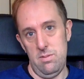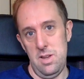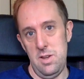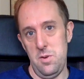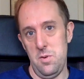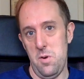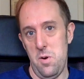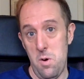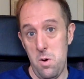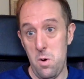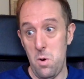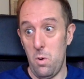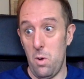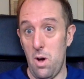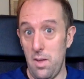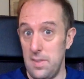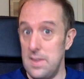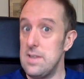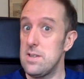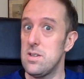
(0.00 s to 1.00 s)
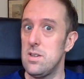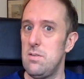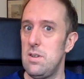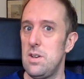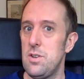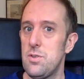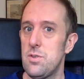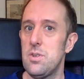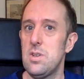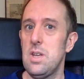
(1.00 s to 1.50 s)
that you're all on this
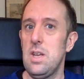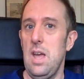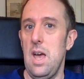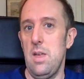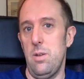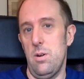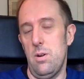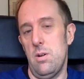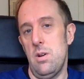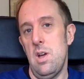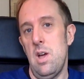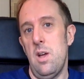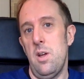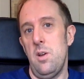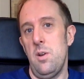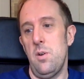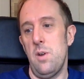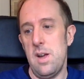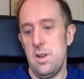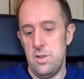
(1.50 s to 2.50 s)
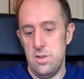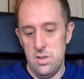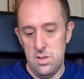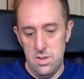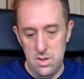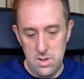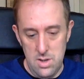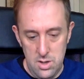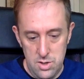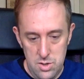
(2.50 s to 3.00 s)
adventure together, you're not just
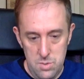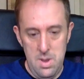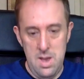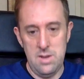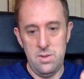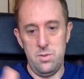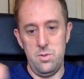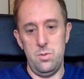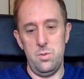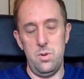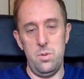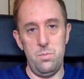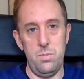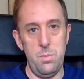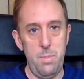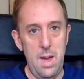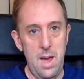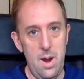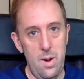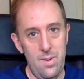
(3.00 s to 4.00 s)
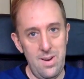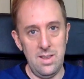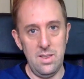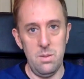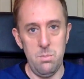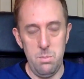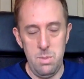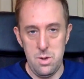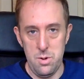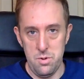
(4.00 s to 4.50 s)
the dungeon master sort of preparing
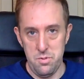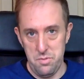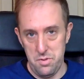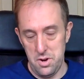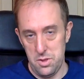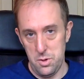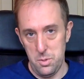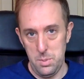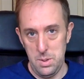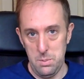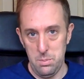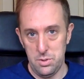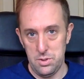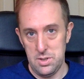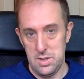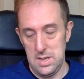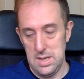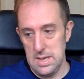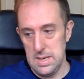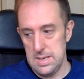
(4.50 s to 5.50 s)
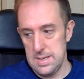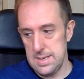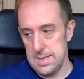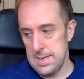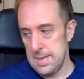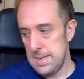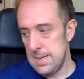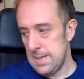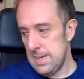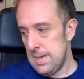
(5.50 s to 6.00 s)
the meal for other people to eat.
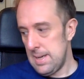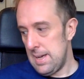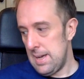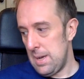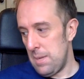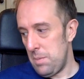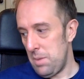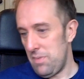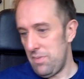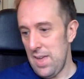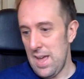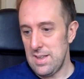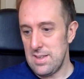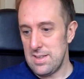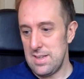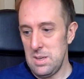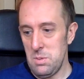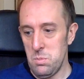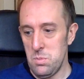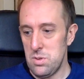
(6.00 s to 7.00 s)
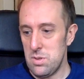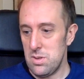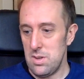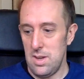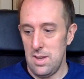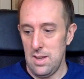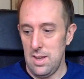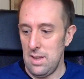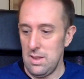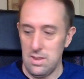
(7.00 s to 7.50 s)
If that seems
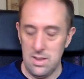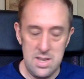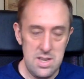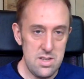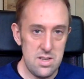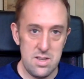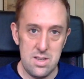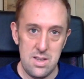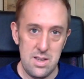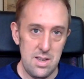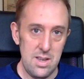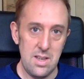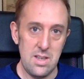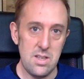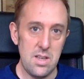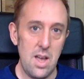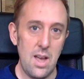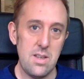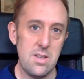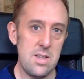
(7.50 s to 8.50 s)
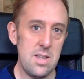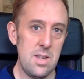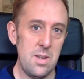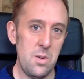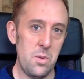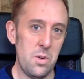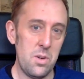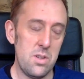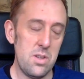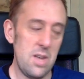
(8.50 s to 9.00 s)
at least enticing
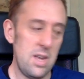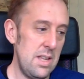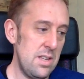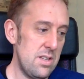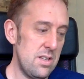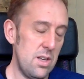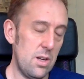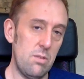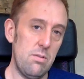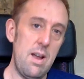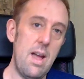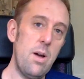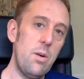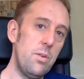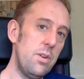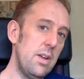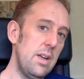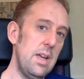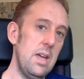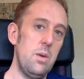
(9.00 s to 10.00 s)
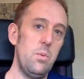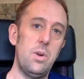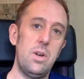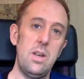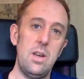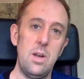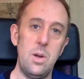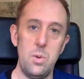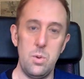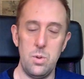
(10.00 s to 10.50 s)
or exciting, stick around. Again, we're
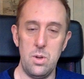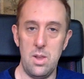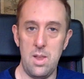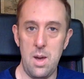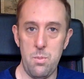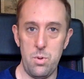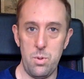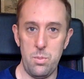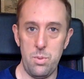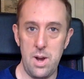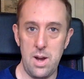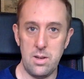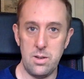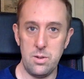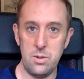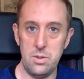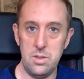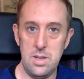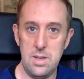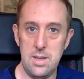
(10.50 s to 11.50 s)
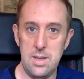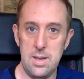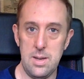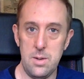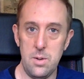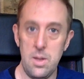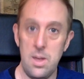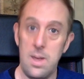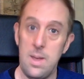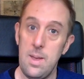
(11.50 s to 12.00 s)
going to go into a lot more practical
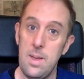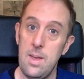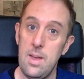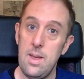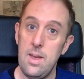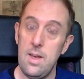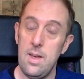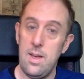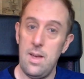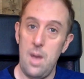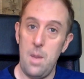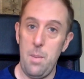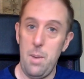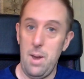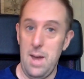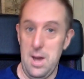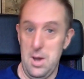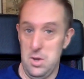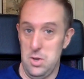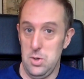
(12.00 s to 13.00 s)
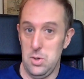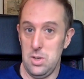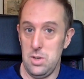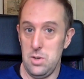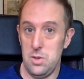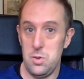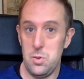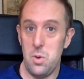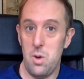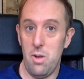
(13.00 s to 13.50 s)
detail about how you can
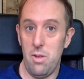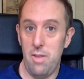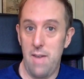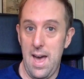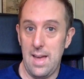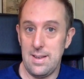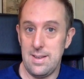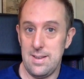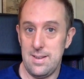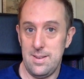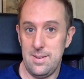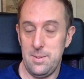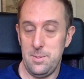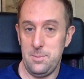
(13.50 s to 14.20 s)
do all that.